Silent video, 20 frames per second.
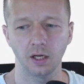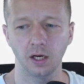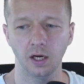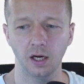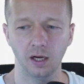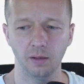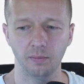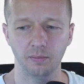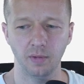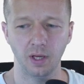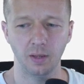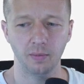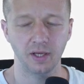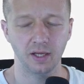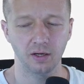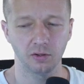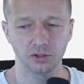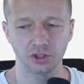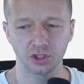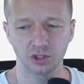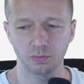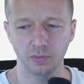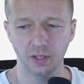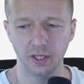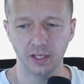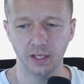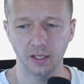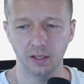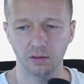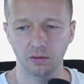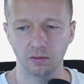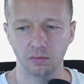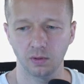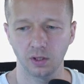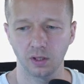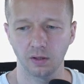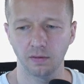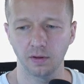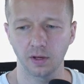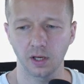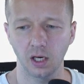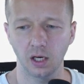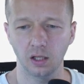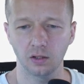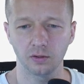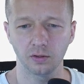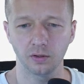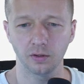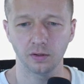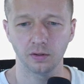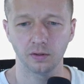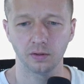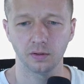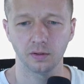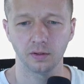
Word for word: Uh, maybe it'll just be the color